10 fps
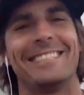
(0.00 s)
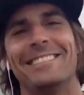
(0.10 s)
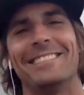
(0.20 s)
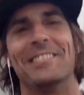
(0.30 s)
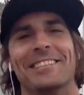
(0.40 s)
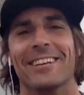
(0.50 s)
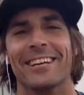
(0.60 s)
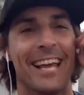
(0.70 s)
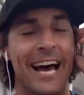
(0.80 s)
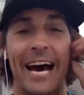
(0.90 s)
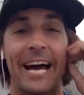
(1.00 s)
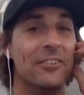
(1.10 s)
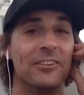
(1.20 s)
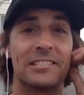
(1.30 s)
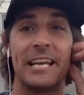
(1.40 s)
so silly. I don't
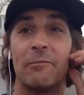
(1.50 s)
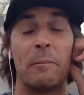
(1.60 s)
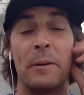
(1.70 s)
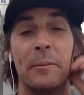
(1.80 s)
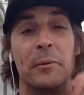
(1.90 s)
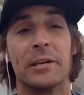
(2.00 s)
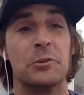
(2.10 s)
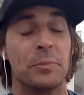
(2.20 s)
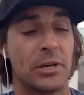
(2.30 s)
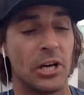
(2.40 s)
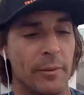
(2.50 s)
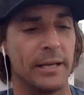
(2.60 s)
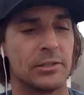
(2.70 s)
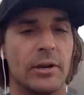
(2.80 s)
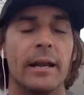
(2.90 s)
understand why people make stupid
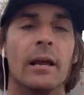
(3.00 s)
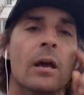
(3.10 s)
comments, right?